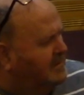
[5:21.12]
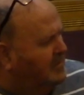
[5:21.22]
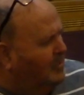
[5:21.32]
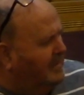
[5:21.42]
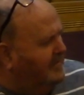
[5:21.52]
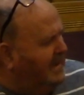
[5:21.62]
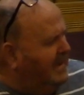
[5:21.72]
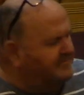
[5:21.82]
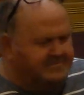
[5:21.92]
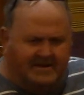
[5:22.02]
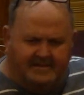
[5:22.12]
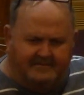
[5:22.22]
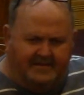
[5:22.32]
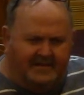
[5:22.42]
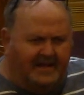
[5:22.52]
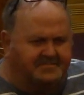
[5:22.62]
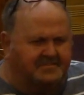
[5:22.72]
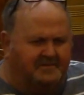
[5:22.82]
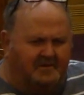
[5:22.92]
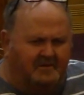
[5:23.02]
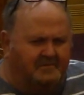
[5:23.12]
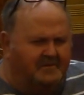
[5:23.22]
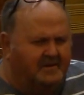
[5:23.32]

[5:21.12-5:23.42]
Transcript: what they have to live in. I said, you know,